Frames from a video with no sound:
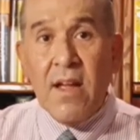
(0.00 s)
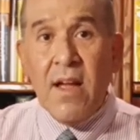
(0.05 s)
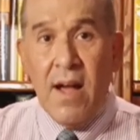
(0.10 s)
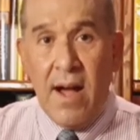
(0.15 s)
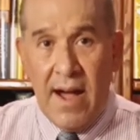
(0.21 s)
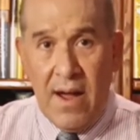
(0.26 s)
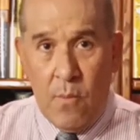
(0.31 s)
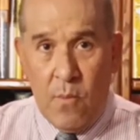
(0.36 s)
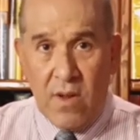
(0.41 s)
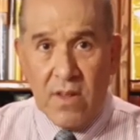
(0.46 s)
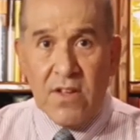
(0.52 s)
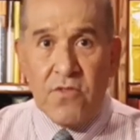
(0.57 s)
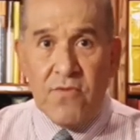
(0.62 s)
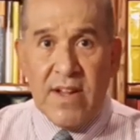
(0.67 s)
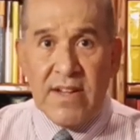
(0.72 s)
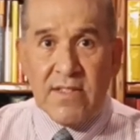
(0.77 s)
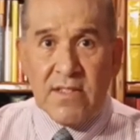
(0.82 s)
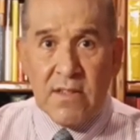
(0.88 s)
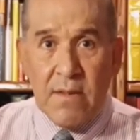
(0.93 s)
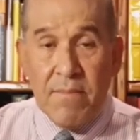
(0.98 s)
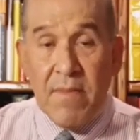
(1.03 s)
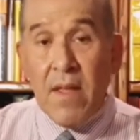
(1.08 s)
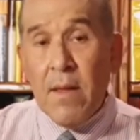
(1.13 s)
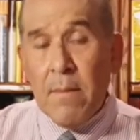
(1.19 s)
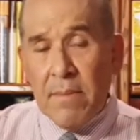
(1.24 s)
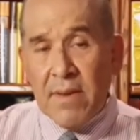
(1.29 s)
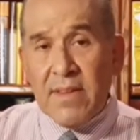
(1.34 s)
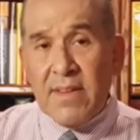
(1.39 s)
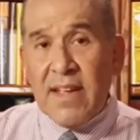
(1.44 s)
I will address them,
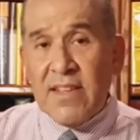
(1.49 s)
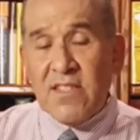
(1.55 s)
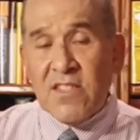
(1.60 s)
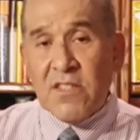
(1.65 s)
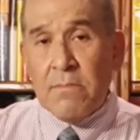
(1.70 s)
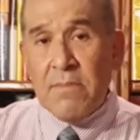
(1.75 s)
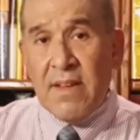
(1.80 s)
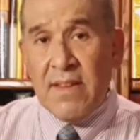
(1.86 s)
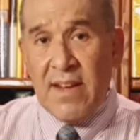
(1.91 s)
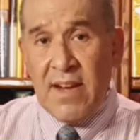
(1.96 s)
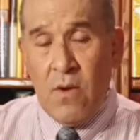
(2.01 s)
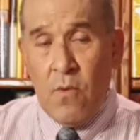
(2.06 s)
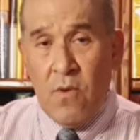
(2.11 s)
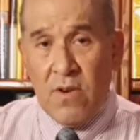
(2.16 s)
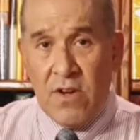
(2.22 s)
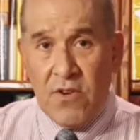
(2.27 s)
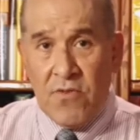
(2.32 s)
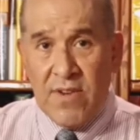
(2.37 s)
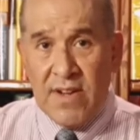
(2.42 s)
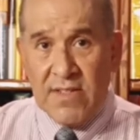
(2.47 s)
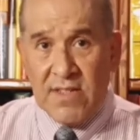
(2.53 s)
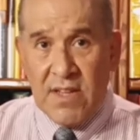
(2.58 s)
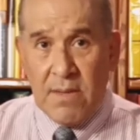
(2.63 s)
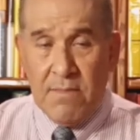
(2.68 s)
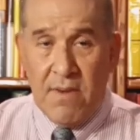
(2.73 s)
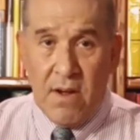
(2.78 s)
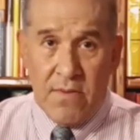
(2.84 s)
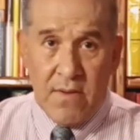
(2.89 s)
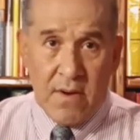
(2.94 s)
but that doesn't mean that I won't address
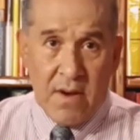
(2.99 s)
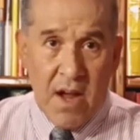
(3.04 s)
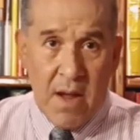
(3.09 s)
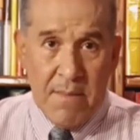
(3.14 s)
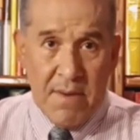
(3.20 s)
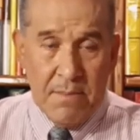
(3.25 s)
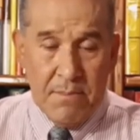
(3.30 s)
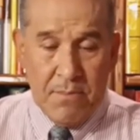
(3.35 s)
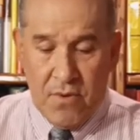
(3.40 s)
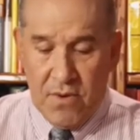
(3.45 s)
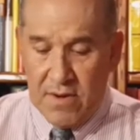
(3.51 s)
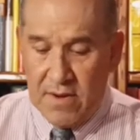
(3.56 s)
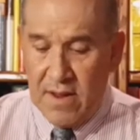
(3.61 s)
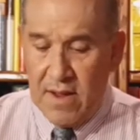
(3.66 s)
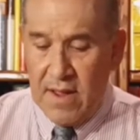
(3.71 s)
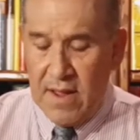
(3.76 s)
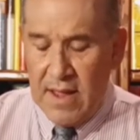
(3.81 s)
them on the comment board.